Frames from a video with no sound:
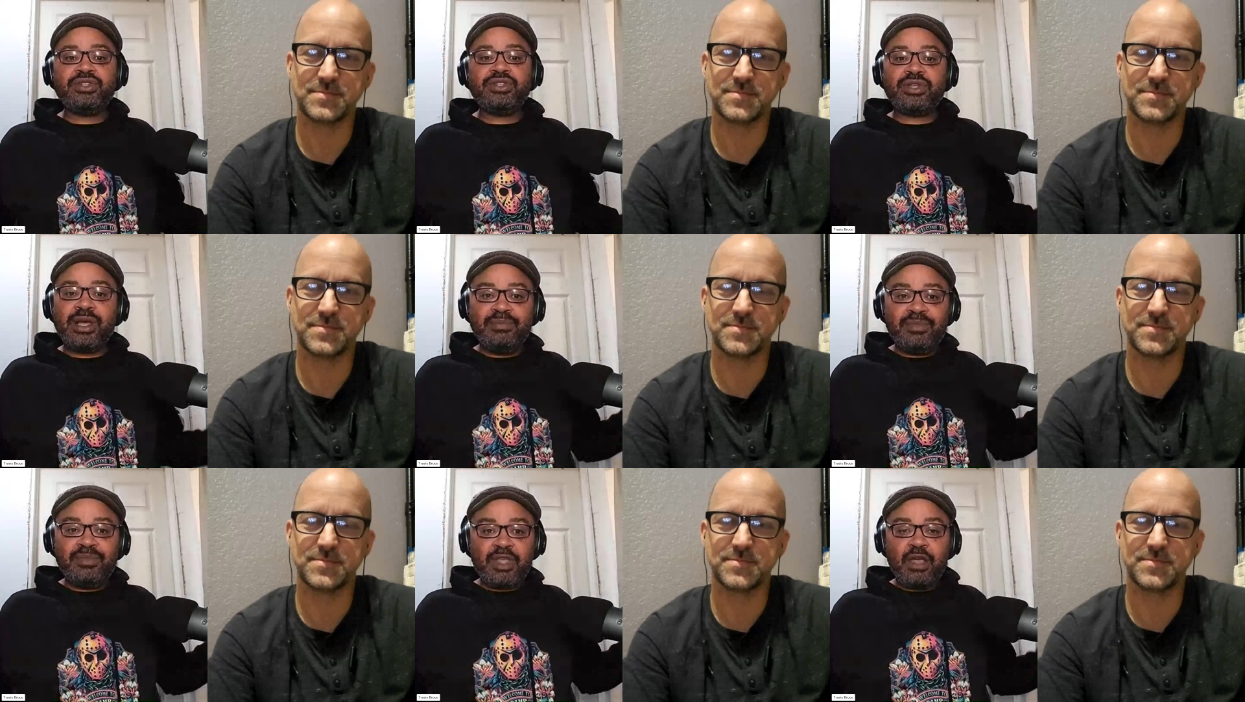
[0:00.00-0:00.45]
Speaker 1: so
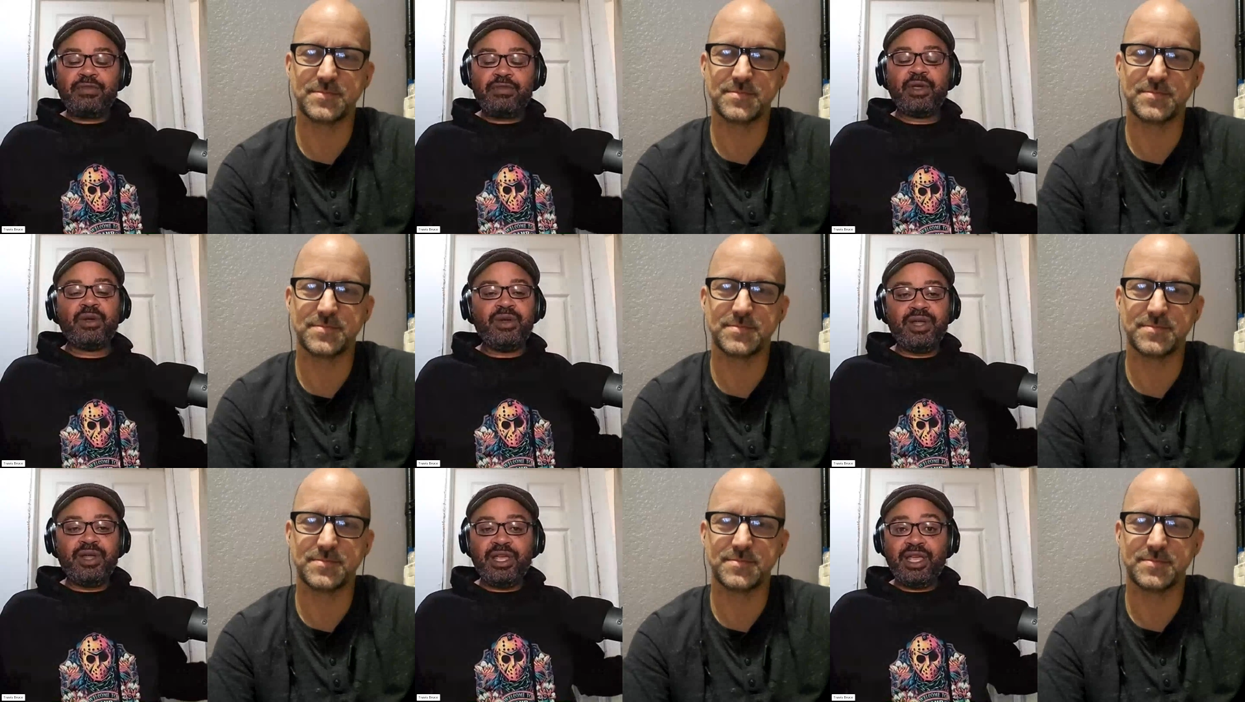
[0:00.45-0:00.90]
I'm
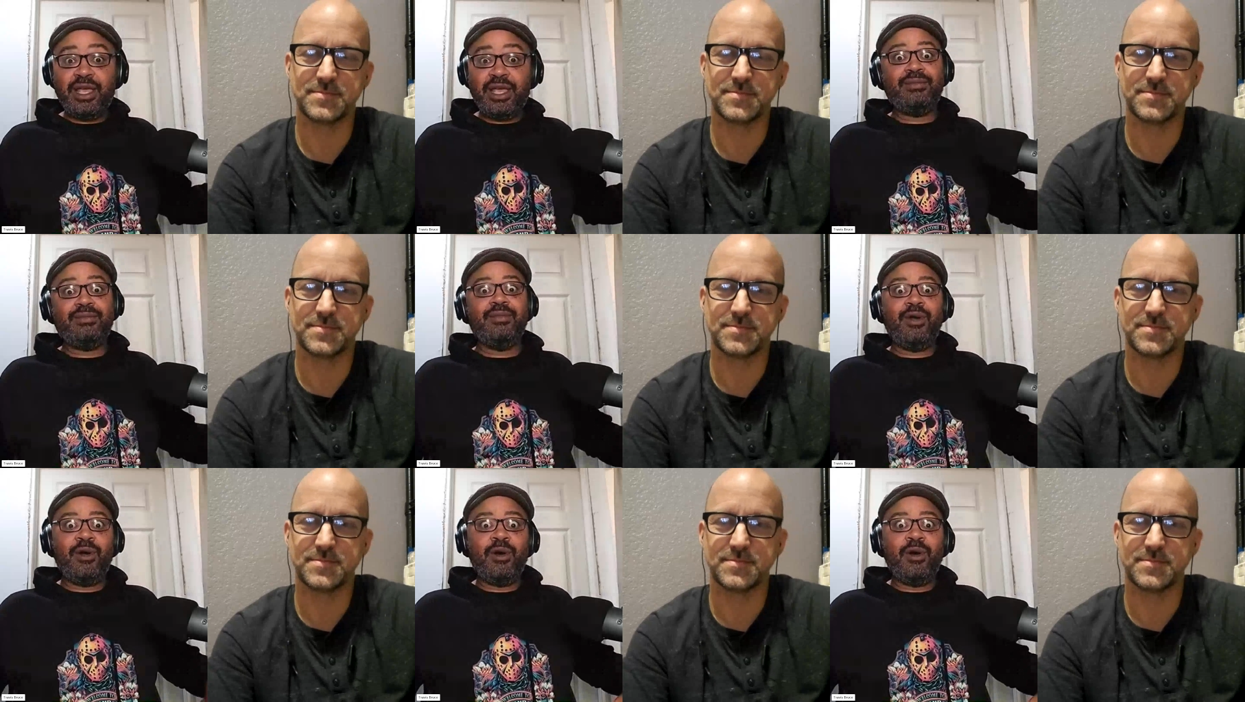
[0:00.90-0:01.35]
definitely going to hit
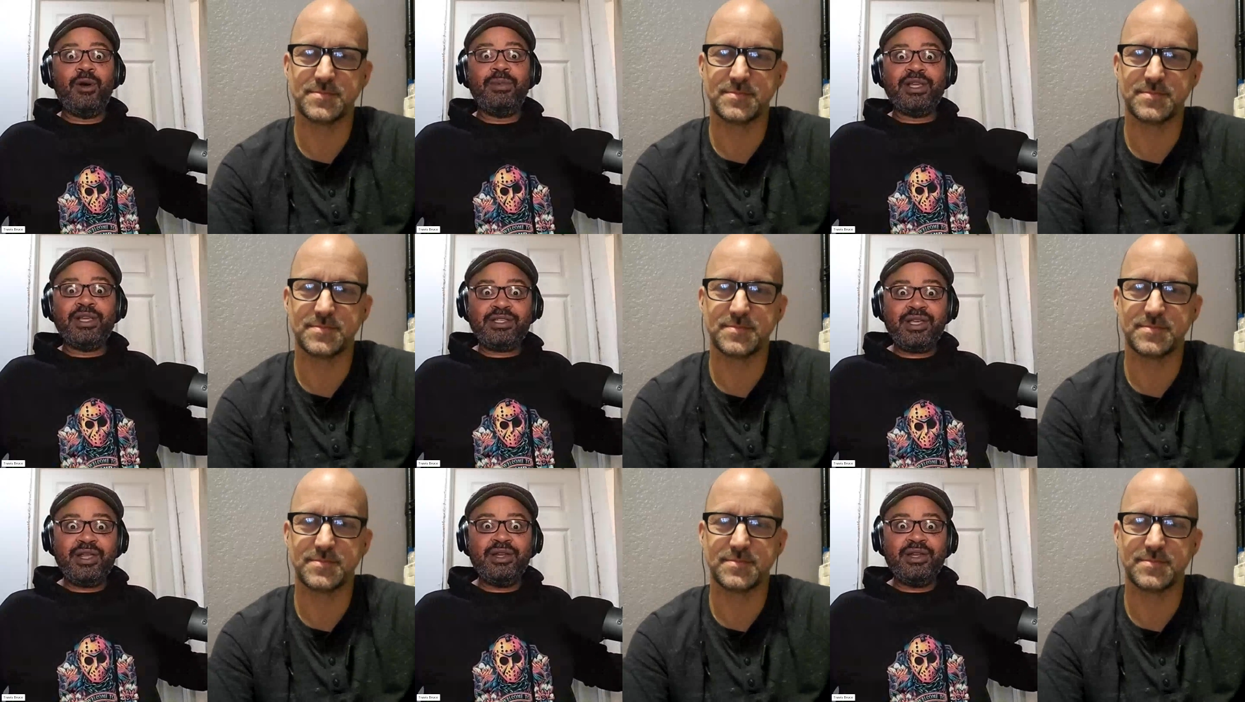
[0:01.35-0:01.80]
all
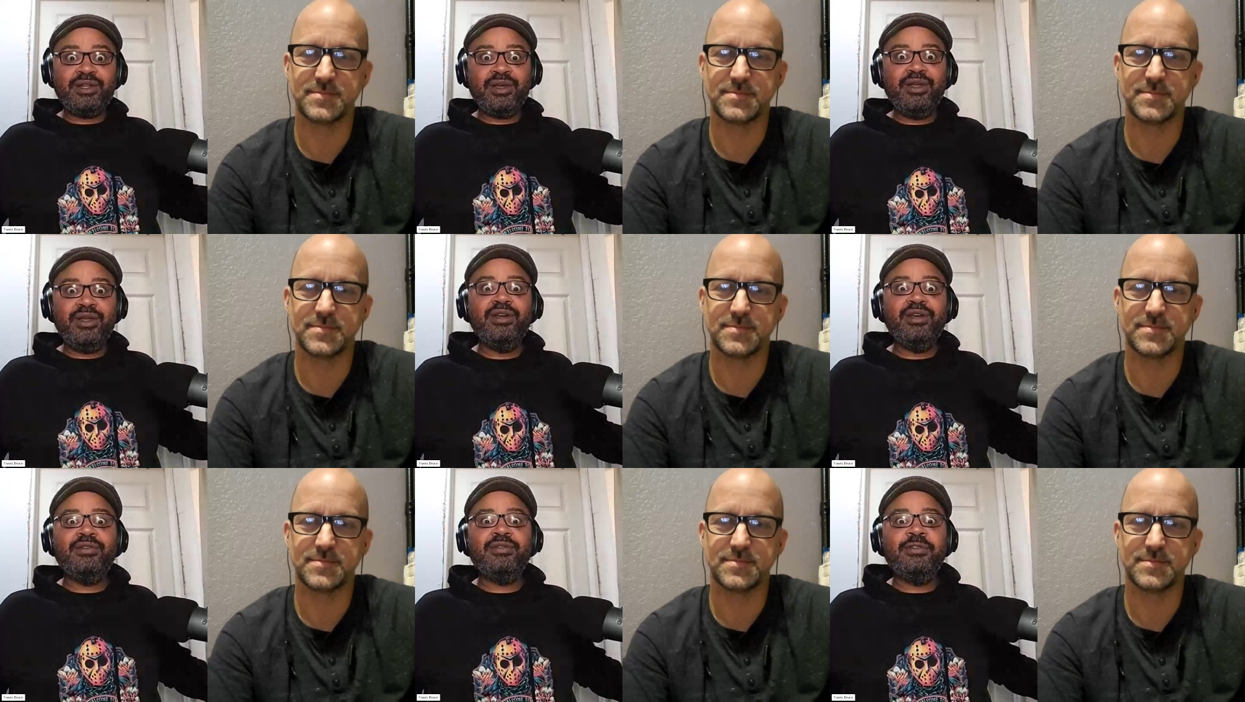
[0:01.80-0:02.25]
my San
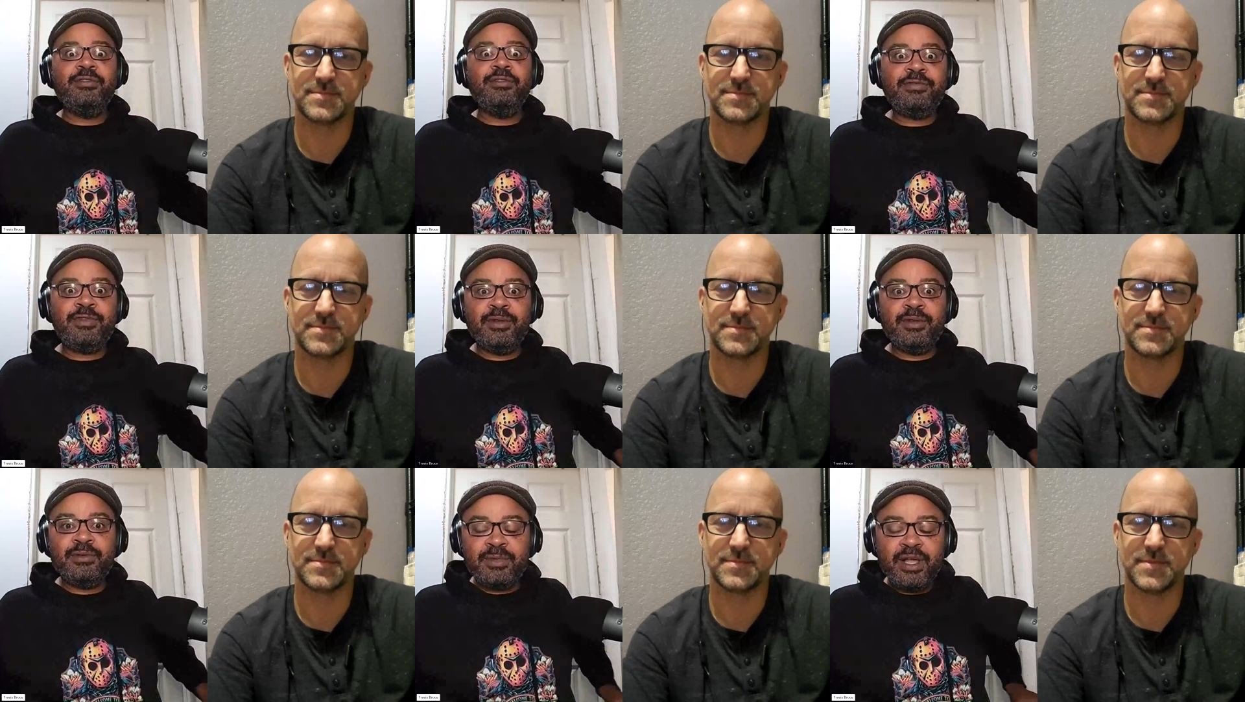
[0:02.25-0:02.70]
Antonio
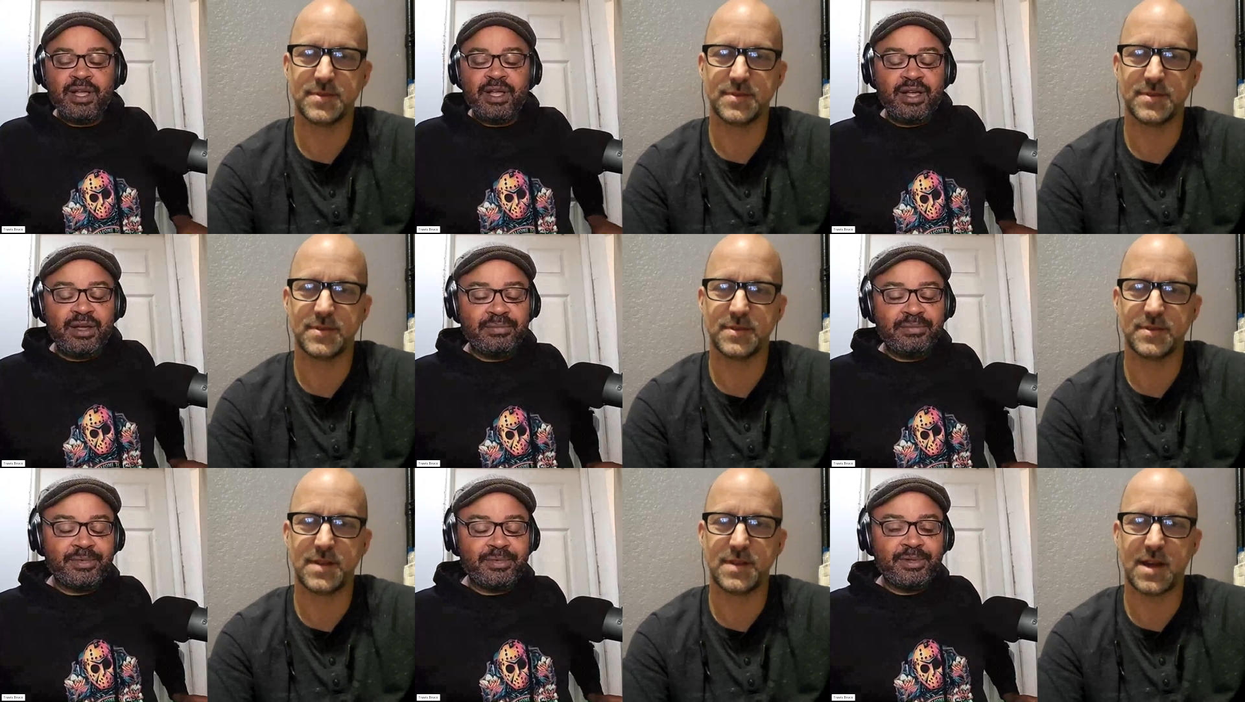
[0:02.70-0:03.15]
film,
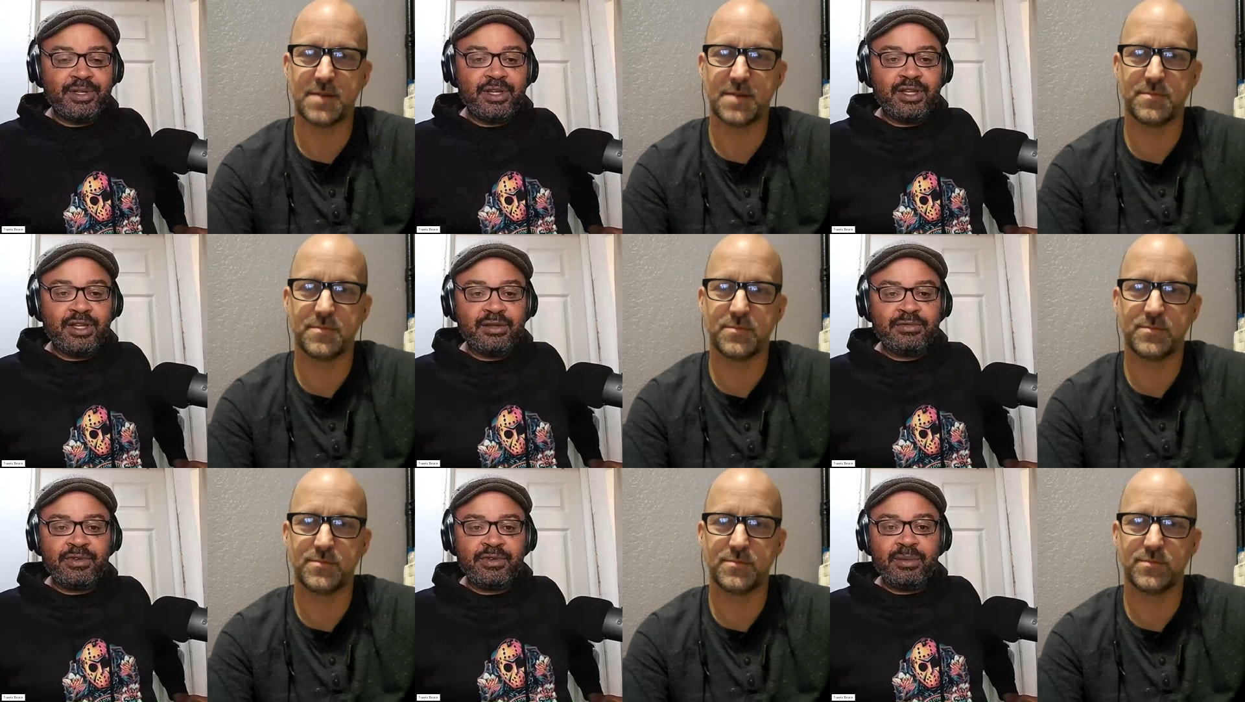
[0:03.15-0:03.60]
um, yeah. Uh,
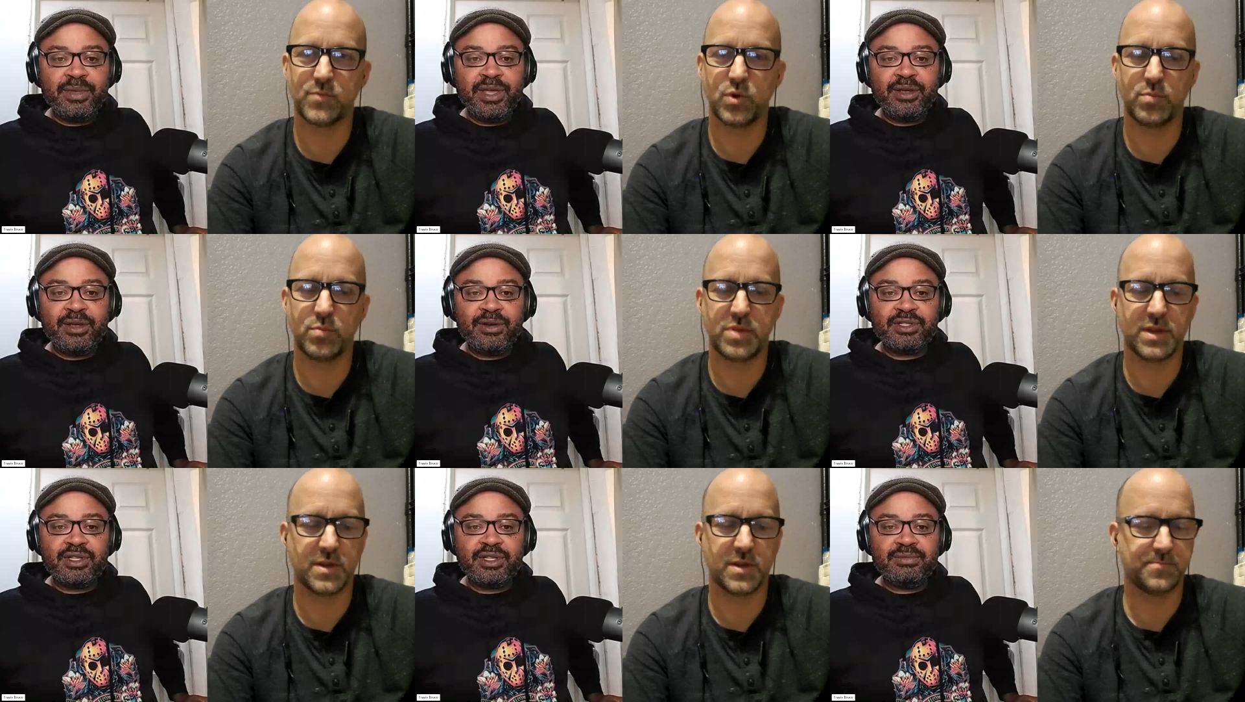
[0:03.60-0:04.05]

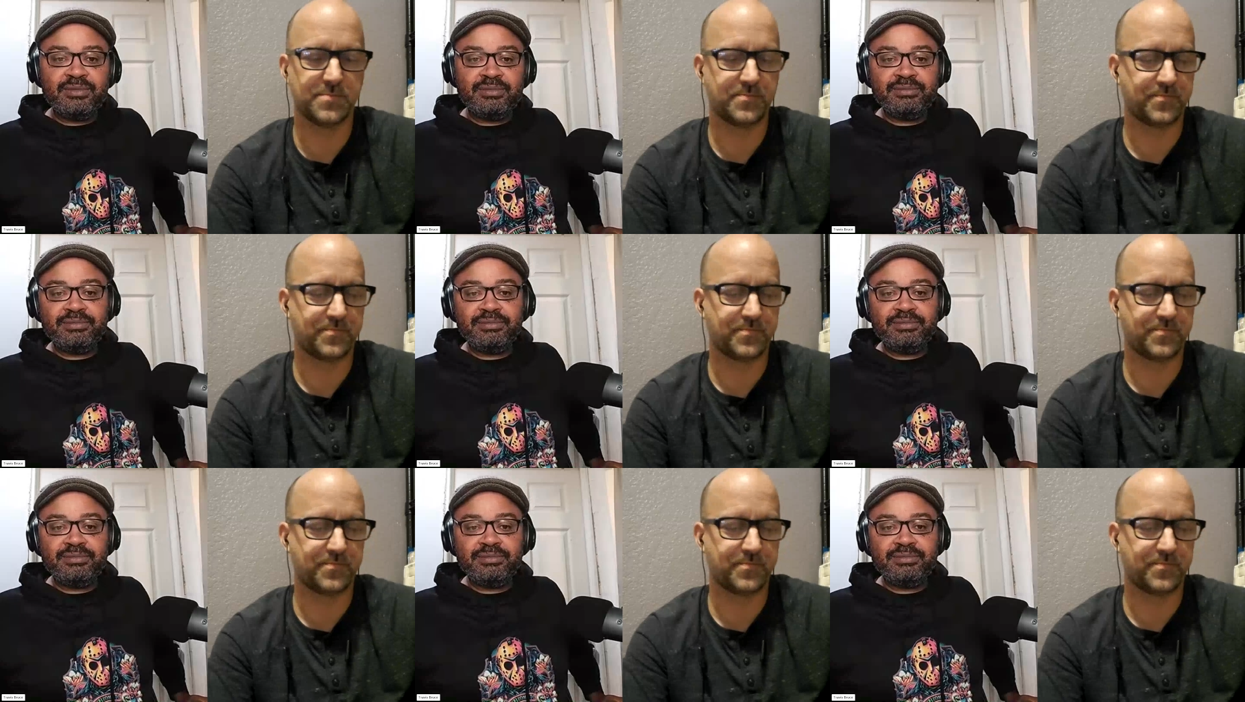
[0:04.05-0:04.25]
filmmakers.